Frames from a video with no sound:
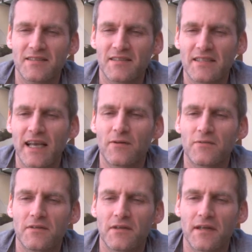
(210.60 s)

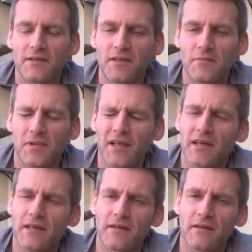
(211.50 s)
sound ended up
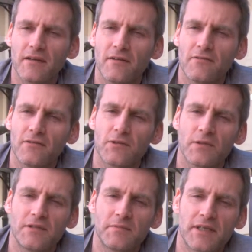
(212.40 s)
playing at
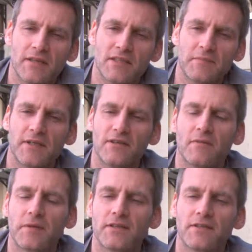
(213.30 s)
120% the speed
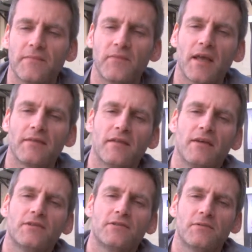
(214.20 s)
of the picture, and the
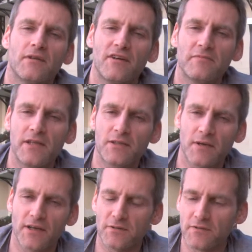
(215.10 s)
last 2.5 minutes
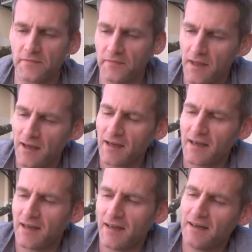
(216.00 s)
were cut off.
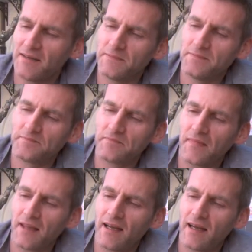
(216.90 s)

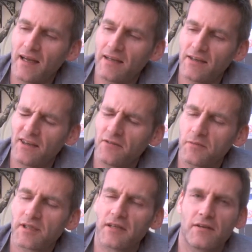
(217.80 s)
And I
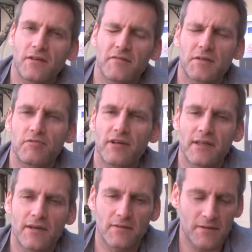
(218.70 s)
almost had a nervous
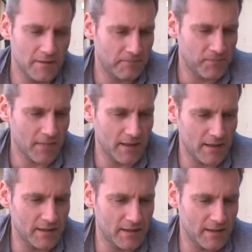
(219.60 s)
breakdown
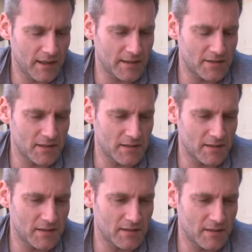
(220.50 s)
and had
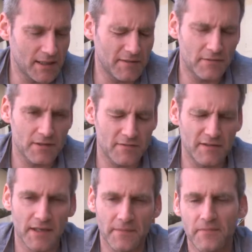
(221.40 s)
to leave the
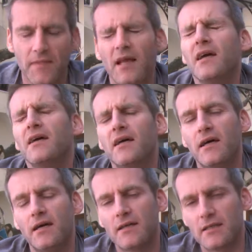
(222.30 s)
screening.
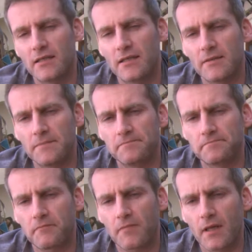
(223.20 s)

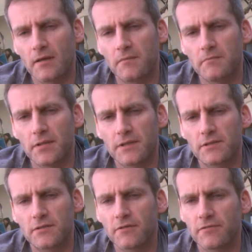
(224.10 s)
But
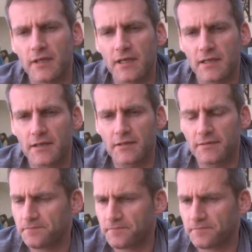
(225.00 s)
2 or 3 days later,